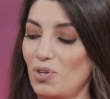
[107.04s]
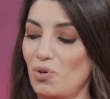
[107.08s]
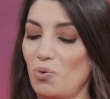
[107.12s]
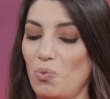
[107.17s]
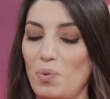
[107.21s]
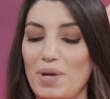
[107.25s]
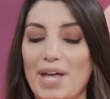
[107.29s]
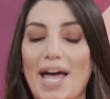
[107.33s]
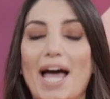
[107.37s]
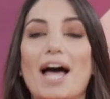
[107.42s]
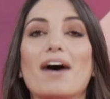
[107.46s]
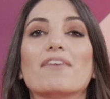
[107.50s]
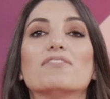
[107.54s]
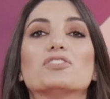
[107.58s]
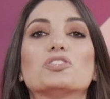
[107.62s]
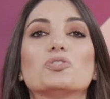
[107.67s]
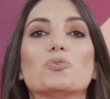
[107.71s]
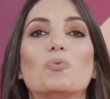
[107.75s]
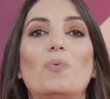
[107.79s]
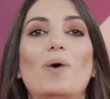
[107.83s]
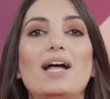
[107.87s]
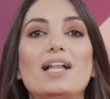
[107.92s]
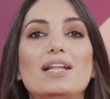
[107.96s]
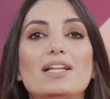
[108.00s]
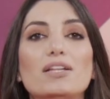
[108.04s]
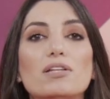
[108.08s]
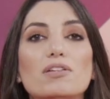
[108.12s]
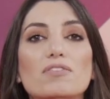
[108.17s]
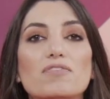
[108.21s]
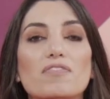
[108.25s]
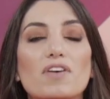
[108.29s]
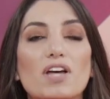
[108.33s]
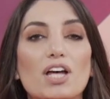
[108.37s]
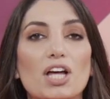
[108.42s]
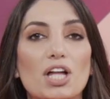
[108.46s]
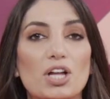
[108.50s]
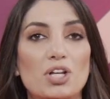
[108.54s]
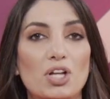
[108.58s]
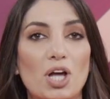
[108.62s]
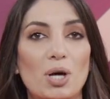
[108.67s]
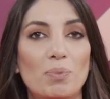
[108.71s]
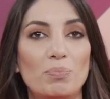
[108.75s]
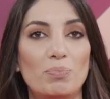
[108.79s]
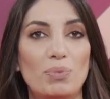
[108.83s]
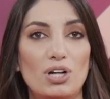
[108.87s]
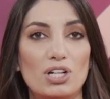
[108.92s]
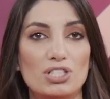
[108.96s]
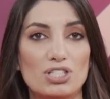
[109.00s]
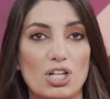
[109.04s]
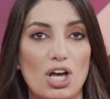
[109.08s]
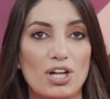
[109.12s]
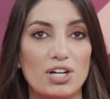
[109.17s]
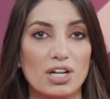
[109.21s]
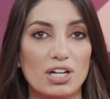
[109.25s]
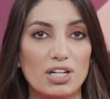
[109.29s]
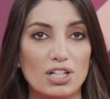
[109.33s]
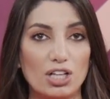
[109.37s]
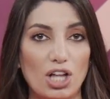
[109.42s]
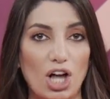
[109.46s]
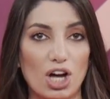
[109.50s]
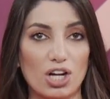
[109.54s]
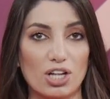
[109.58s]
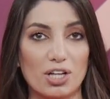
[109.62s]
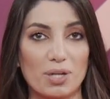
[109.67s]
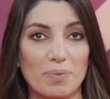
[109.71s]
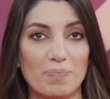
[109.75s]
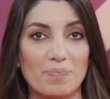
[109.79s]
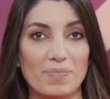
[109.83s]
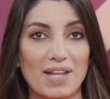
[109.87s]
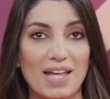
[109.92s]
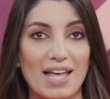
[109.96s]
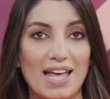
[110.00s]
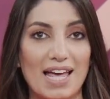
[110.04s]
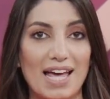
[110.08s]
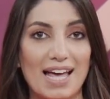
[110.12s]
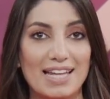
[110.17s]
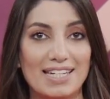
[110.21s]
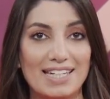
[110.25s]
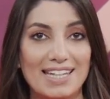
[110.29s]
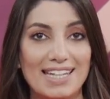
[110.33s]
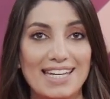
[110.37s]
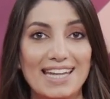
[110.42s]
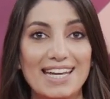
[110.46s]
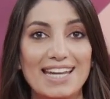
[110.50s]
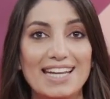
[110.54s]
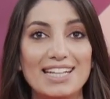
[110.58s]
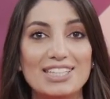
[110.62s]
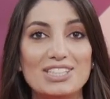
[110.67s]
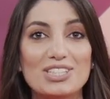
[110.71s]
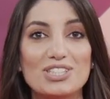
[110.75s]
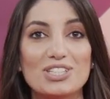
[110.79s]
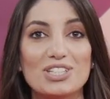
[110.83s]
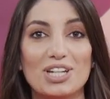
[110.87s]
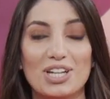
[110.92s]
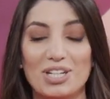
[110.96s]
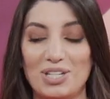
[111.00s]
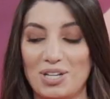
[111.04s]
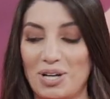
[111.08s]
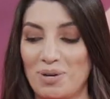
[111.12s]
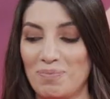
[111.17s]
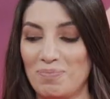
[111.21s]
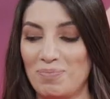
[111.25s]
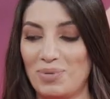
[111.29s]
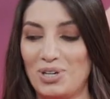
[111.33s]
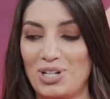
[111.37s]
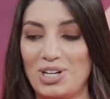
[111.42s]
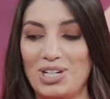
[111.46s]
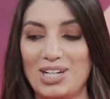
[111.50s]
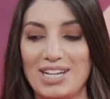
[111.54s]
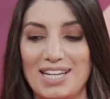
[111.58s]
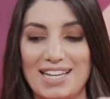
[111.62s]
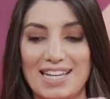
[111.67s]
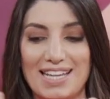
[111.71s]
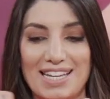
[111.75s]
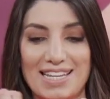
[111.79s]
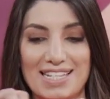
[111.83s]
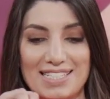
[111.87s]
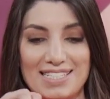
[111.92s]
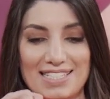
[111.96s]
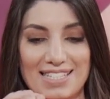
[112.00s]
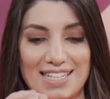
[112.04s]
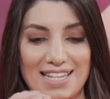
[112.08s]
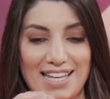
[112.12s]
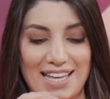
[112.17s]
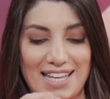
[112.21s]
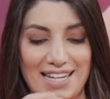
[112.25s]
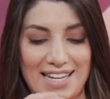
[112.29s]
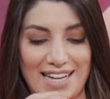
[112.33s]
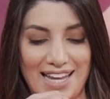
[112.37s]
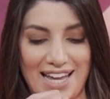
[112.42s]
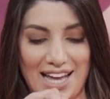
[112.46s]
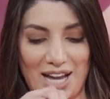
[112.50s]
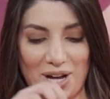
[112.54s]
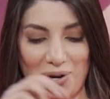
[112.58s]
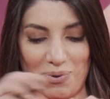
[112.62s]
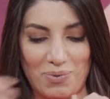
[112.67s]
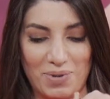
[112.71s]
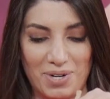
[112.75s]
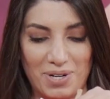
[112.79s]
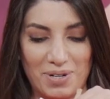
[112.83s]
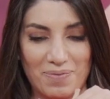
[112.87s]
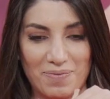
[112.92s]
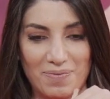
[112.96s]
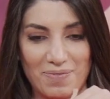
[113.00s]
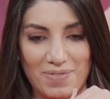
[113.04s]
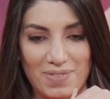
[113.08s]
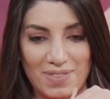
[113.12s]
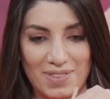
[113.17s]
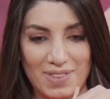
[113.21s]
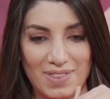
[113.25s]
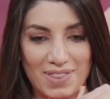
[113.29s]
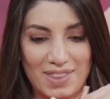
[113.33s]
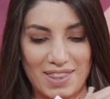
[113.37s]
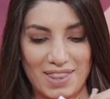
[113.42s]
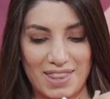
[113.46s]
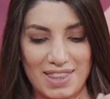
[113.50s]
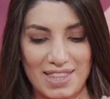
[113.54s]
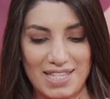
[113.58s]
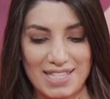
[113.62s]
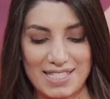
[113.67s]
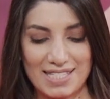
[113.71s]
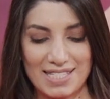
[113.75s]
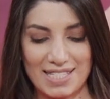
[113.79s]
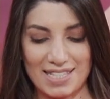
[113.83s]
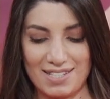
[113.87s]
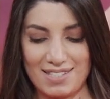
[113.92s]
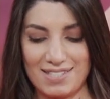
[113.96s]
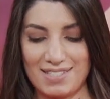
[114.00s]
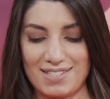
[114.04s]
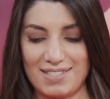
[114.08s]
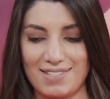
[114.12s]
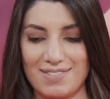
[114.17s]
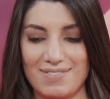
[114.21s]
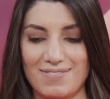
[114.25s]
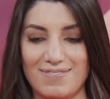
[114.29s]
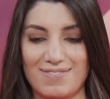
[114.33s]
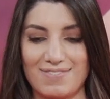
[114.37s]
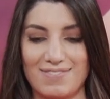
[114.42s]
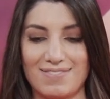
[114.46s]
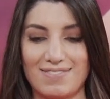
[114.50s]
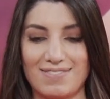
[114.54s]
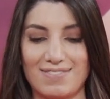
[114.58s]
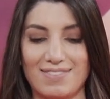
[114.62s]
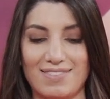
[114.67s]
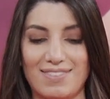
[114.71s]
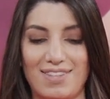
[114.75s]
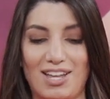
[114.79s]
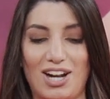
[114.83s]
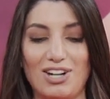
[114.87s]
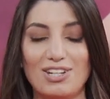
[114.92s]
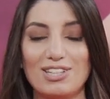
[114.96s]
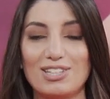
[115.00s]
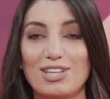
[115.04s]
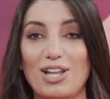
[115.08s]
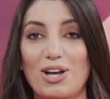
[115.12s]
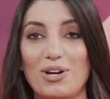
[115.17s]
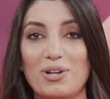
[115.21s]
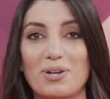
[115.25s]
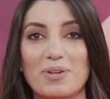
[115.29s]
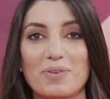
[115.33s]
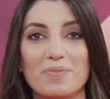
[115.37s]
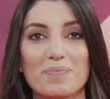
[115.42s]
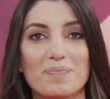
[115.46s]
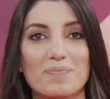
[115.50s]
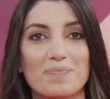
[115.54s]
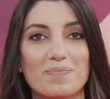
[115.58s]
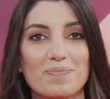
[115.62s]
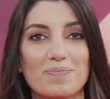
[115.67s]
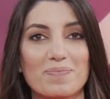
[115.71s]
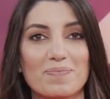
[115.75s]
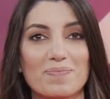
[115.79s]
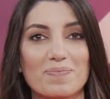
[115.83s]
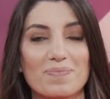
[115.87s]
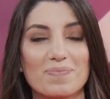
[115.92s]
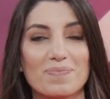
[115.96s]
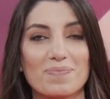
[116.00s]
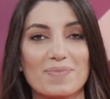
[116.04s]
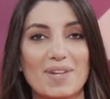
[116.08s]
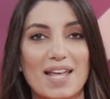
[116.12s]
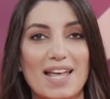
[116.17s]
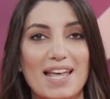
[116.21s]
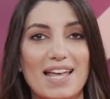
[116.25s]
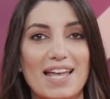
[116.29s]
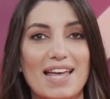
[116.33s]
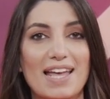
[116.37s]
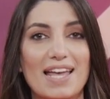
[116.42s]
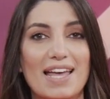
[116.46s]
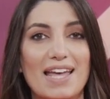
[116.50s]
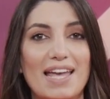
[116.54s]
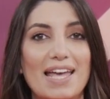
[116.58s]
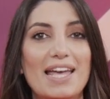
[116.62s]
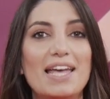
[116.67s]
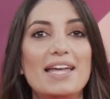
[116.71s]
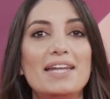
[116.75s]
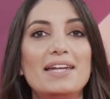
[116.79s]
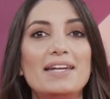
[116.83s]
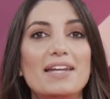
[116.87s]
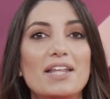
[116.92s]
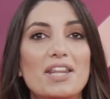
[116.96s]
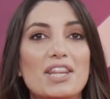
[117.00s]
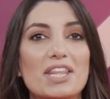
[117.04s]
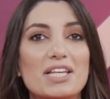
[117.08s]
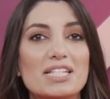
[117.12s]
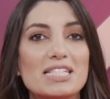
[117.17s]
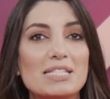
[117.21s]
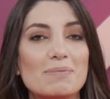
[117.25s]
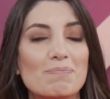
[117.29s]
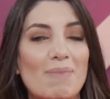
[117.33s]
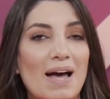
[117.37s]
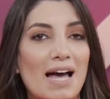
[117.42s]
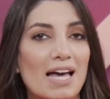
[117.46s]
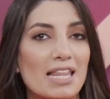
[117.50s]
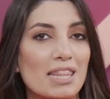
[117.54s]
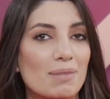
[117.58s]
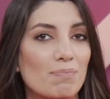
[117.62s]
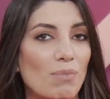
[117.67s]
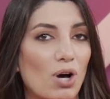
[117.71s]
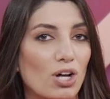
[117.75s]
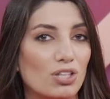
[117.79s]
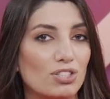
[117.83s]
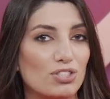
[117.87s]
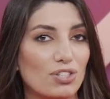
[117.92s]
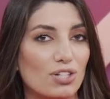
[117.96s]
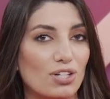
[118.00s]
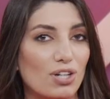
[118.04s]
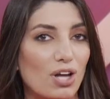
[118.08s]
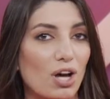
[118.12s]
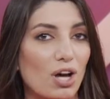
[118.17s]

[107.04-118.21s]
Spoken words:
We have 12 numbers on a clock, and each number is an hour. This is our clock. In this math module